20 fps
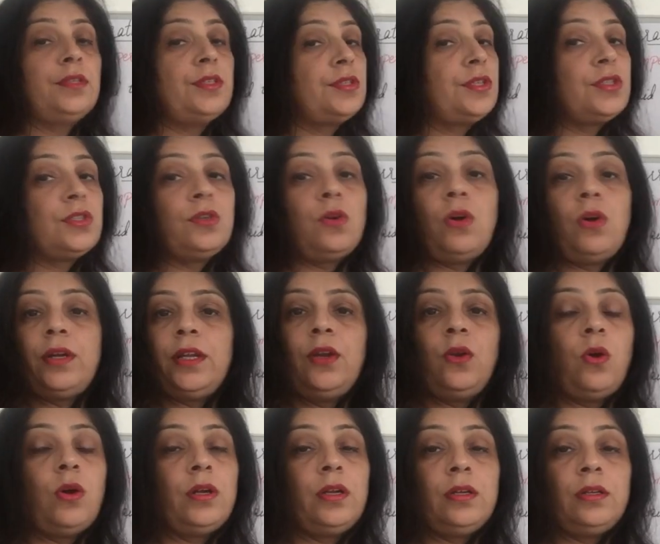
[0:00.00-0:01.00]
This is not an
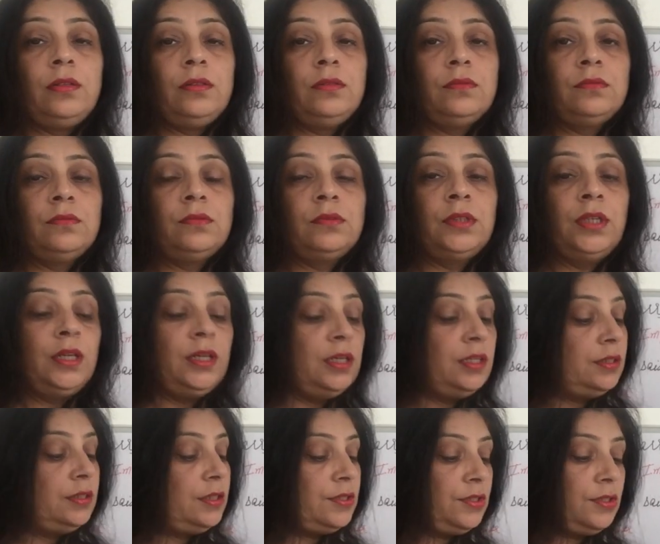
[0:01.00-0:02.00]
order.
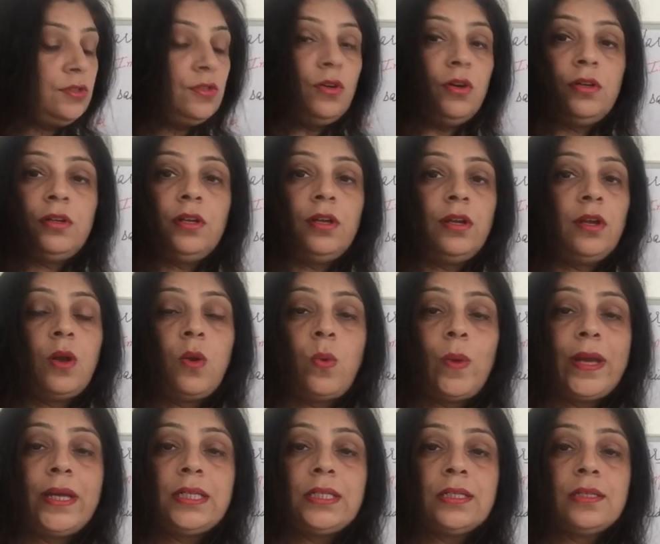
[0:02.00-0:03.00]
This is not a
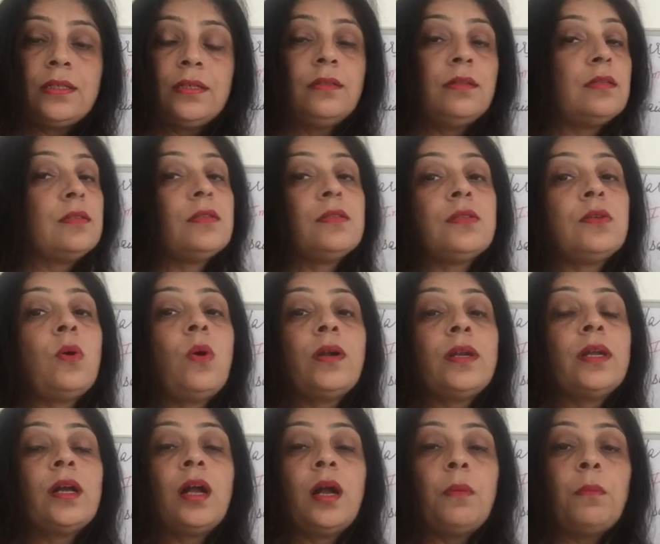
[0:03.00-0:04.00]
request. This is
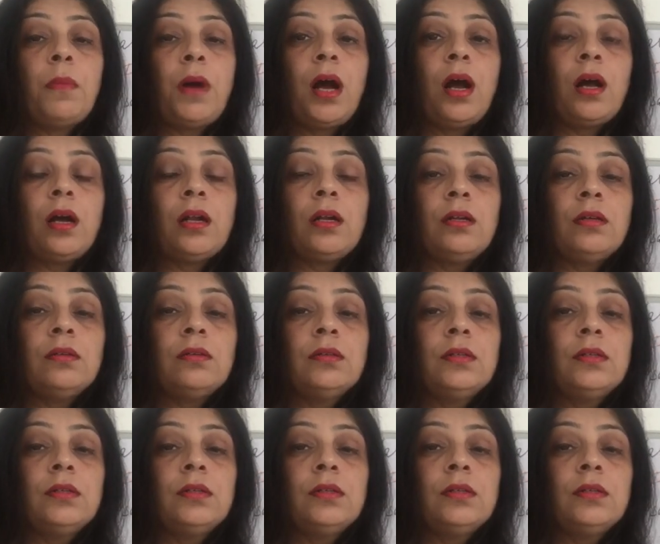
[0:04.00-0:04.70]
not a command.